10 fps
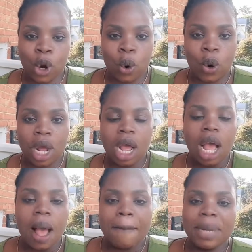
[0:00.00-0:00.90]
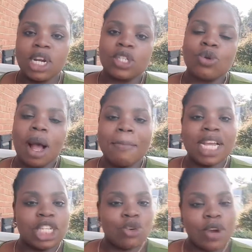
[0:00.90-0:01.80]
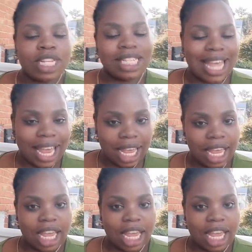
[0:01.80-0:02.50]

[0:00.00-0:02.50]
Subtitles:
now, but just want to make sure say.